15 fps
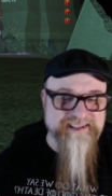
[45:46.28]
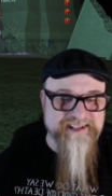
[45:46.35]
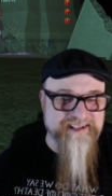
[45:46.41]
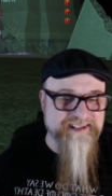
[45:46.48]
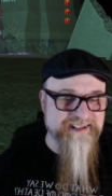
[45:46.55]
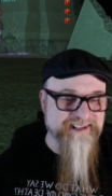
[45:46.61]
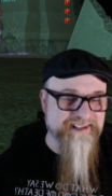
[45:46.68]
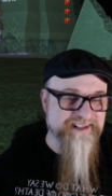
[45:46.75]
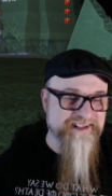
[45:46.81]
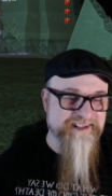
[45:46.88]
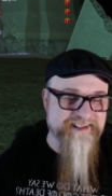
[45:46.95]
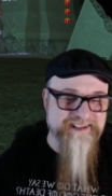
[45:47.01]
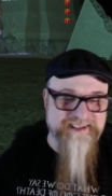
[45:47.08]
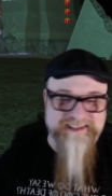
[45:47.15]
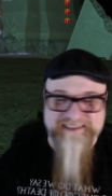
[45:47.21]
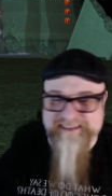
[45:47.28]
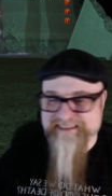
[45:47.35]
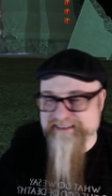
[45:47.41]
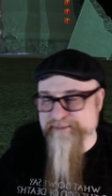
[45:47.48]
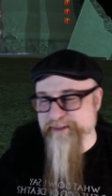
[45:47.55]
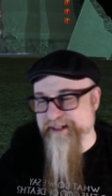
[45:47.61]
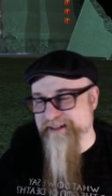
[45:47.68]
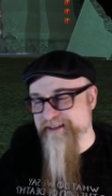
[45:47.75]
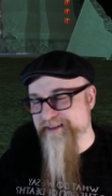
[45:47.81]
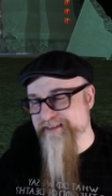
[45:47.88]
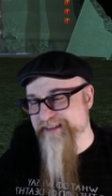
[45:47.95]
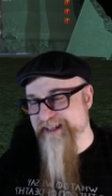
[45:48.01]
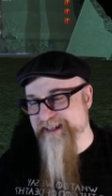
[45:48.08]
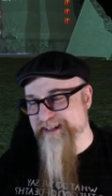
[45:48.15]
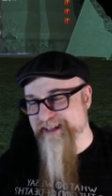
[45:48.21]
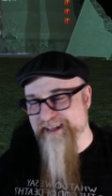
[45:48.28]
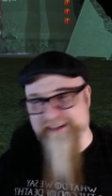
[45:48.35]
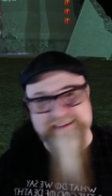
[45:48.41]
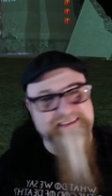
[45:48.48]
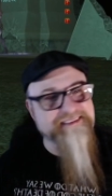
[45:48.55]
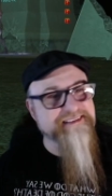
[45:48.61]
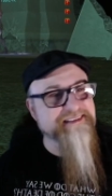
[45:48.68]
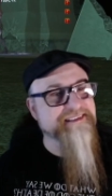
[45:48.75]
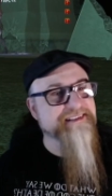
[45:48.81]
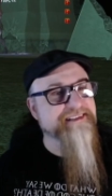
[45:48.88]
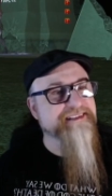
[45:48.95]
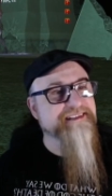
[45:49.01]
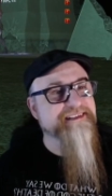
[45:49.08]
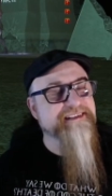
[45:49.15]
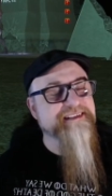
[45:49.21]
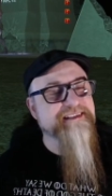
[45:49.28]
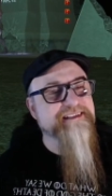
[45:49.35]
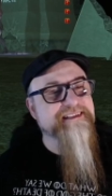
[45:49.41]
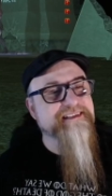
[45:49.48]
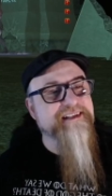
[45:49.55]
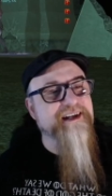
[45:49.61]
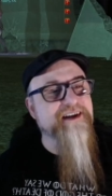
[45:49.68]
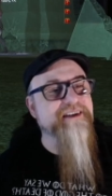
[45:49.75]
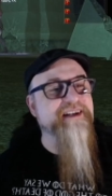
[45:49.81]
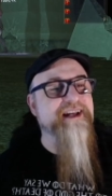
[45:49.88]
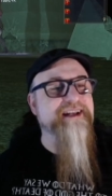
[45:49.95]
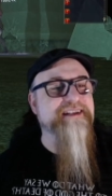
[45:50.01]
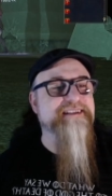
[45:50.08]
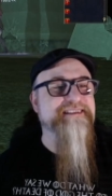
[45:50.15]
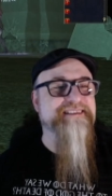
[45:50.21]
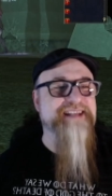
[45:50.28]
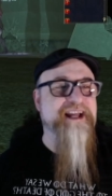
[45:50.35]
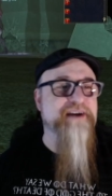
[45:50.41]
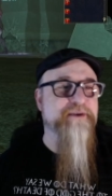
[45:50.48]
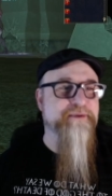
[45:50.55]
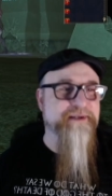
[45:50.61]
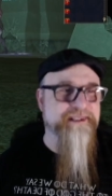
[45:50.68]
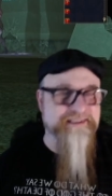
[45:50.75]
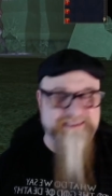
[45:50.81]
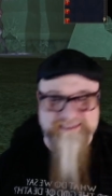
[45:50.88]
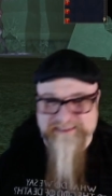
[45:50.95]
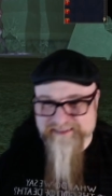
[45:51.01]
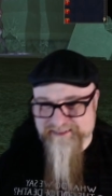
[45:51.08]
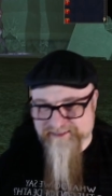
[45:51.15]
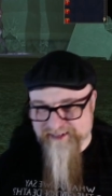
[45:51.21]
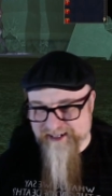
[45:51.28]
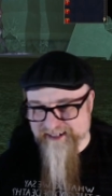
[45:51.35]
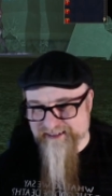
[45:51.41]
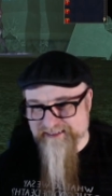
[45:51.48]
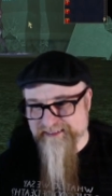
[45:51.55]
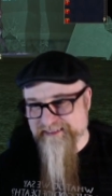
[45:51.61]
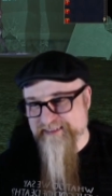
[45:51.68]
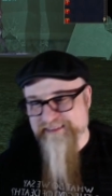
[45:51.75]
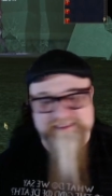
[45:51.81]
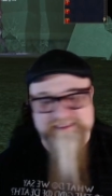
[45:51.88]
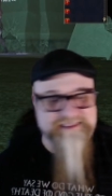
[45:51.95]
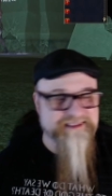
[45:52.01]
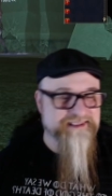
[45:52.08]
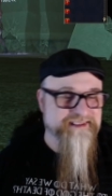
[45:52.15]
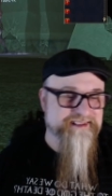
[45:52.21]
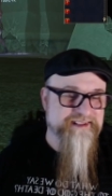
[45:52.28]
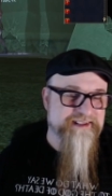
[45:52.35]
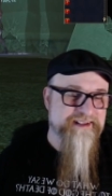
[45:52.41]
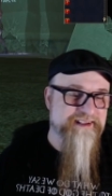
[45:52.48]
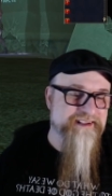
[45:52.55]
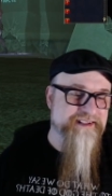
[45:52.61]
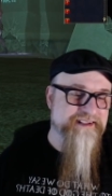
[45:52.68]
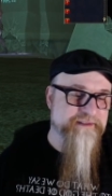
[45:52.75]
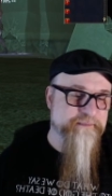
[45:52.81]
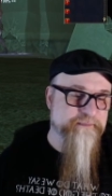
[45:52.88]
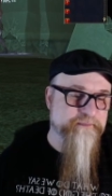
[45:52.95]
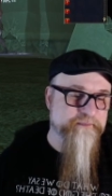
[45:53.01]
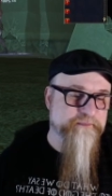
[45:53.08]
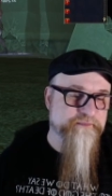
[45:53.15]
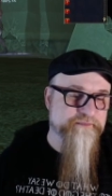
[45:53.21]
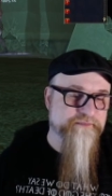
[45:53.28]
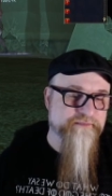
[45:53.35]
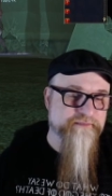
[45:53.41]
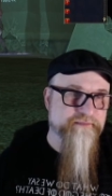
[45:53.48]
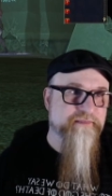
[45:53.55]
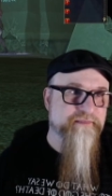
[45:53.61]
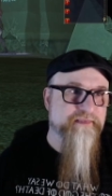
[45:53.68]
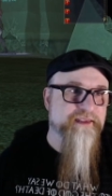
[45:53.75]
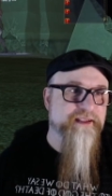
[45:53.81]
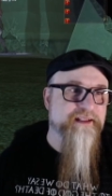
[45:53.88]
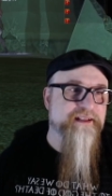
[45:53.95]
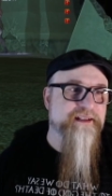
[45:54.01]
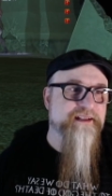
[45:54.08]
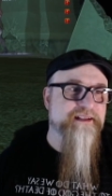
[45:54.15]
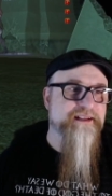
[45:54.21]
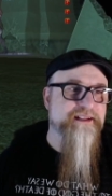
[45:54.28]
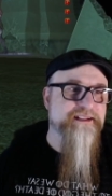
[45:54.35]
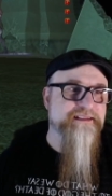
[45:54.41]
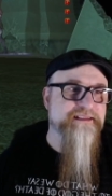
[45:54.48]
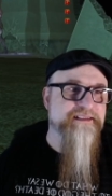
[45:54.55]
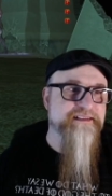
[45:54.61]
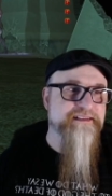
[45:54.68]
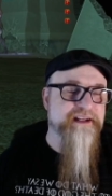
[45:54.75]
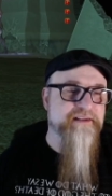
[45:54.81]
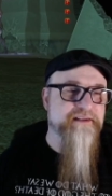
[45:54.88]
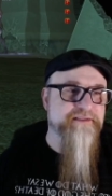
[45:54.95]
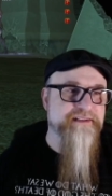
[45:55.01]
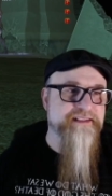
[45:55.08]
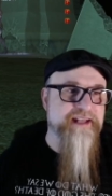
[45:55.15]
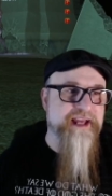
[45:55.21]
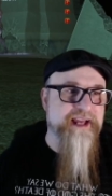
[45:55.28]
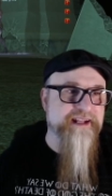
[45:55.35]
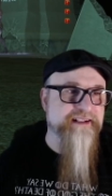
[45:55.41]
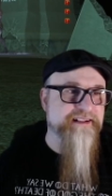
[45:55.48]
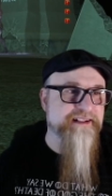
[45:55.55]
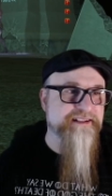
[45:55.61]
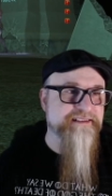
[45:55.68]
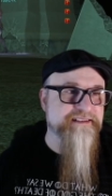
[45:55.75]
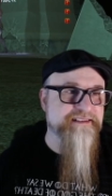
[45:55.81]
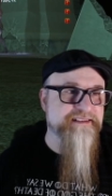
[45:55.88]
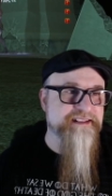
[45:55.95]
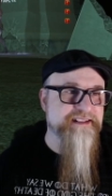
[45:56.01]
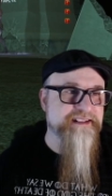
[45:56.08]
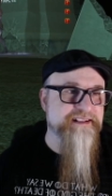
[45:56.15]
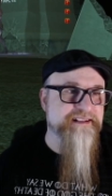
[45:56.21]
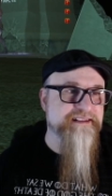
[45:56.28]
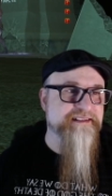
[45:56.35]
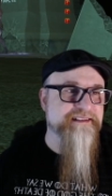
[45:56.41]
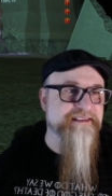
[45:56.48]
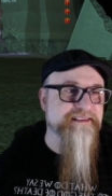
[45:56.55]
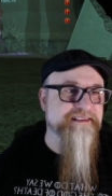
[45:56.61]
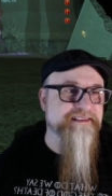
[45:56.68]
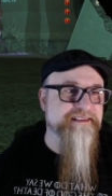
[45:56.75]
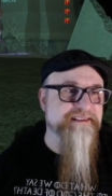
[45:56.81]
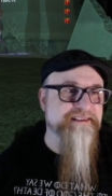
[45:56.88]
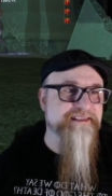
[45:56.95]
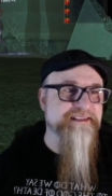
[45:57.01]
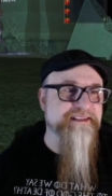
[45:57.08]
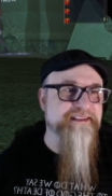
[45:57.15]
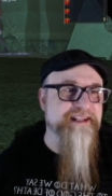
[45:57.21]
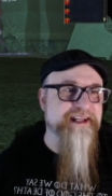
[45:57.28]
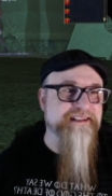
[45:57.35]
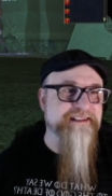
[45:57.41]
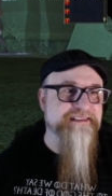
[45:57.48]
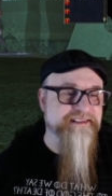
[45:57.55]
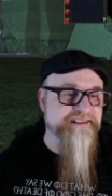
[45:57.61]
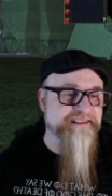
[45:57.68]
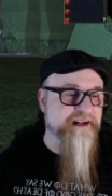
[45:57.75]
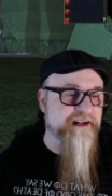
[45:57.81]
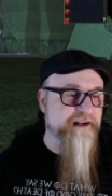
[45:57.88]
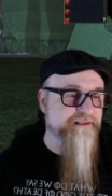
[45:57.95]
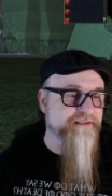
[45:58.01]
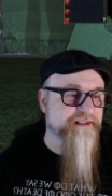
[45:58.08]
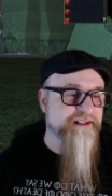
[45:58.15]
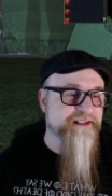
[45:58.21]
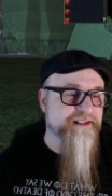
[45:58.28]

I think it's been a long day, guys. Okay, now it works, right? Um, it turns off attack, as you see. See attack, it's turned off.